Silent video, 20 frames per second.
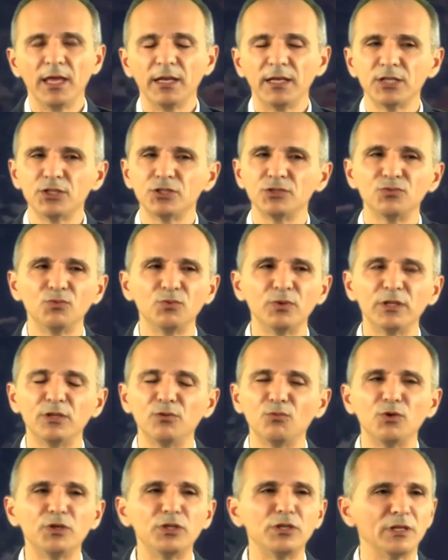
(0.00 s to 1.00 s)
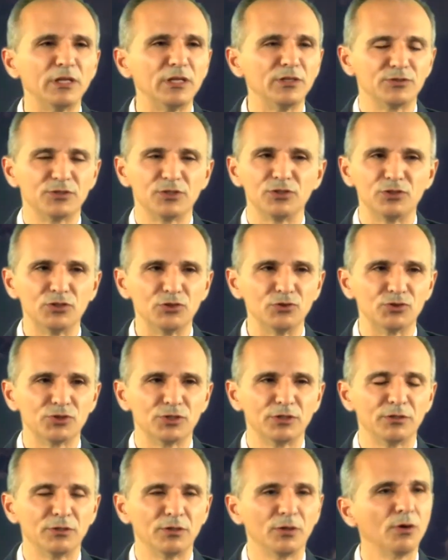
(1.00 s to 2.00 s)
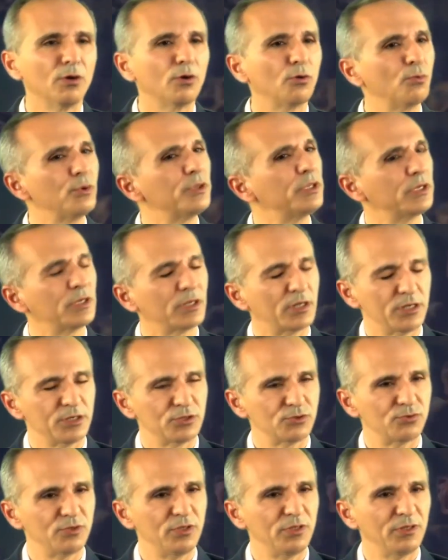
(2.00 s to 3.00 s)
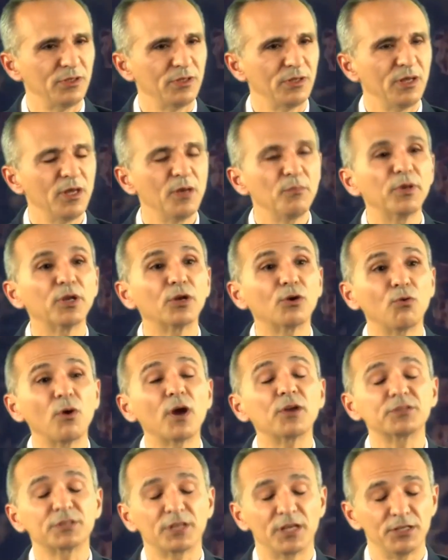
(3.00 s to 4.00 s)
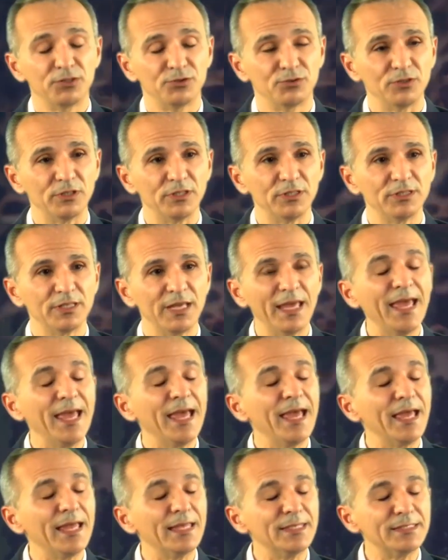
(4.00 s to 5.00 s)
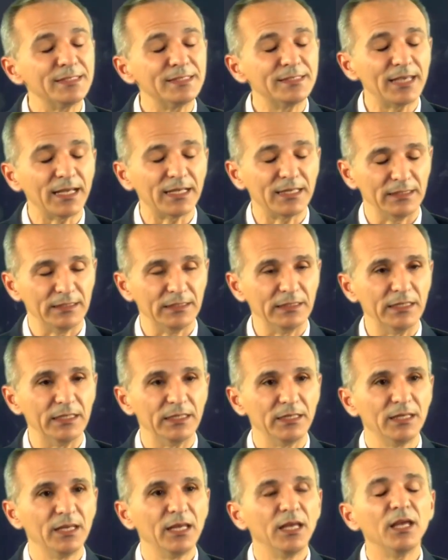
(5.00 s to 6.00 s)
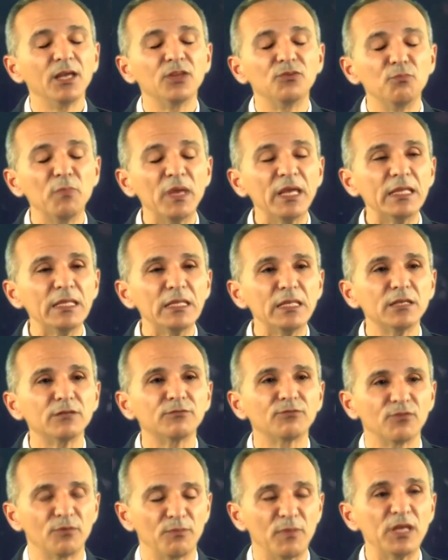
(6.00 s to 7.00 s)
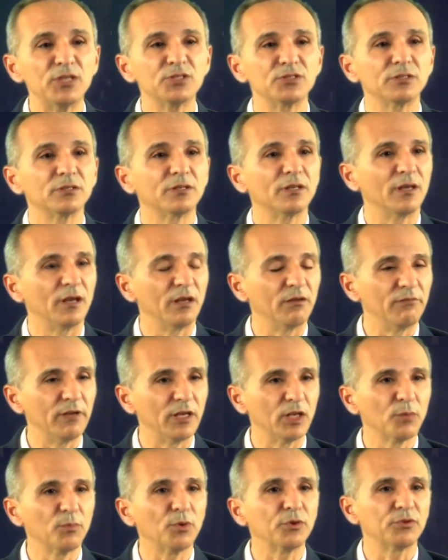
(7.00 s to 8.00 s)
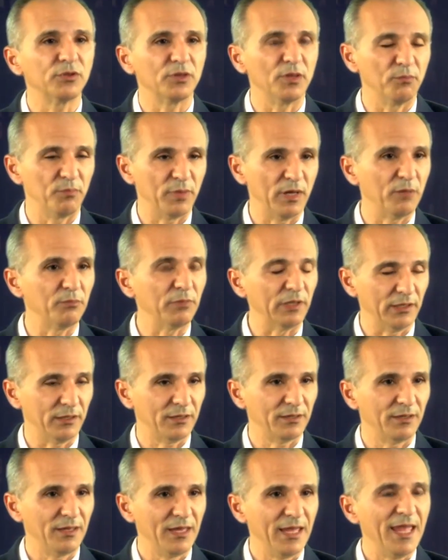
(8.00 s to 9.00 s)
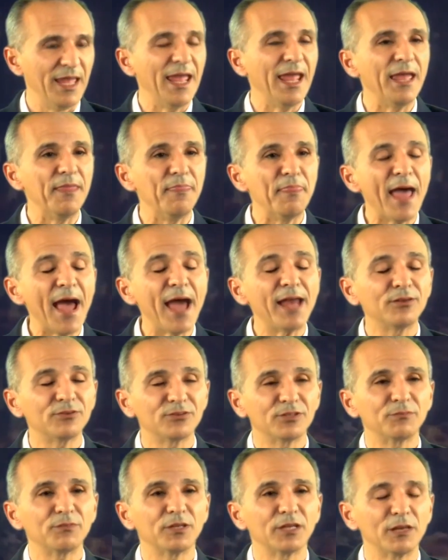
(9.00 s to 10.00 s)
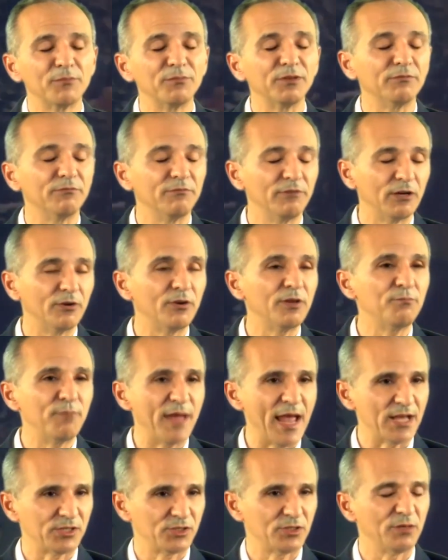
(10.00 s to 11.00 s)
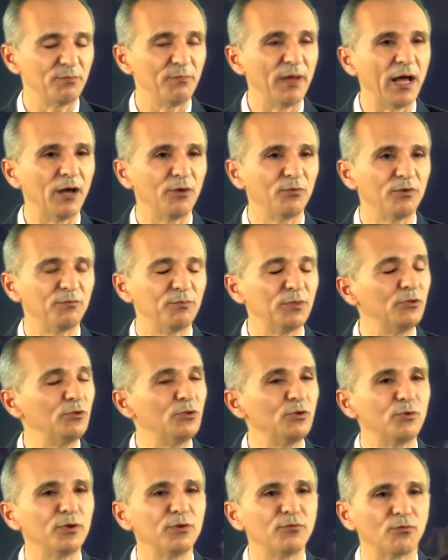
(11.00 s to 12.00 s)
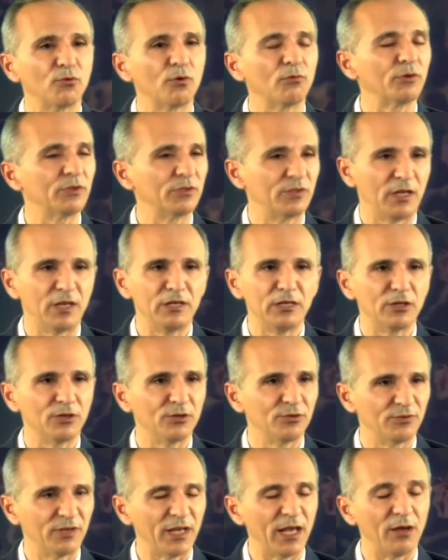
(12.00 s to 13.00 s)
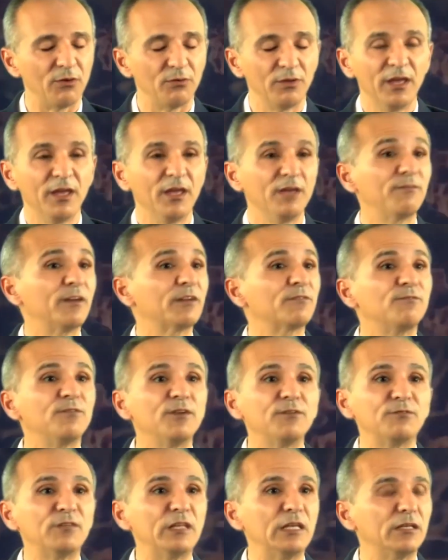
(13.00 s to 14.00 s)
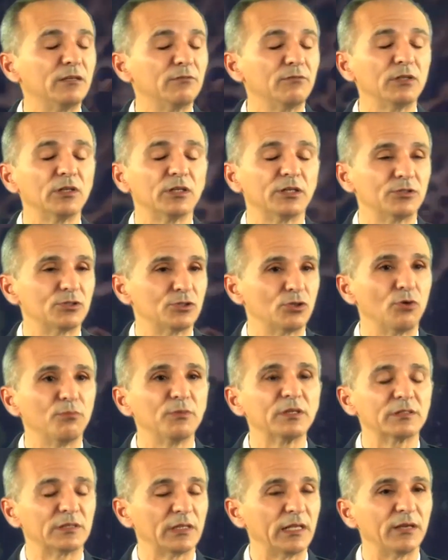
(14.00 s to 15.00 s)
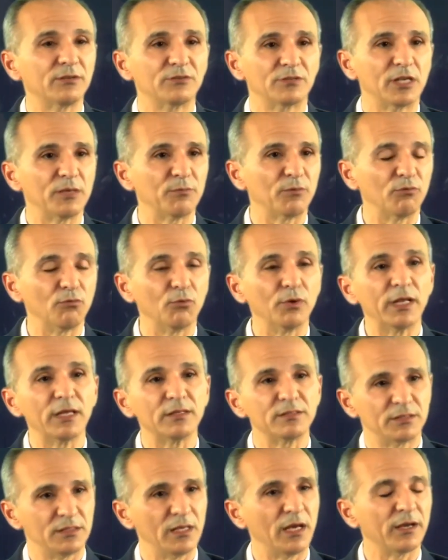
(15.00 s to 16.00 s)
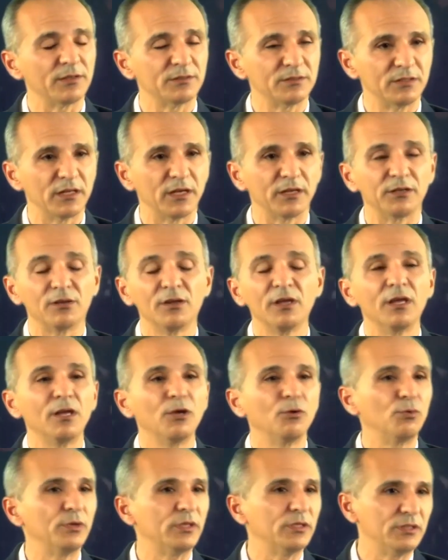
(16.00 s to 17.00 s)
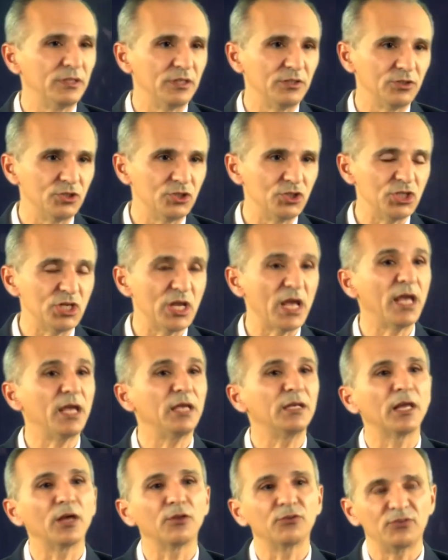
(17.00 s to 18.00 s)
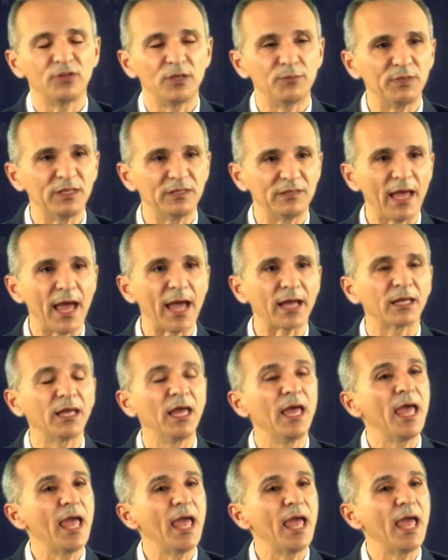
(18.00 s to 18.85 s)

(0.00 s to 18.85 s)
not just within one institution, within a country, but across countries. And secondly, is making the information available to the public. And that is something I've been very passionate about. We've been doing for over 10 years now. In fact, 15 if you look at genomics landscape of what NCI has done within TCGA, now CPTAC,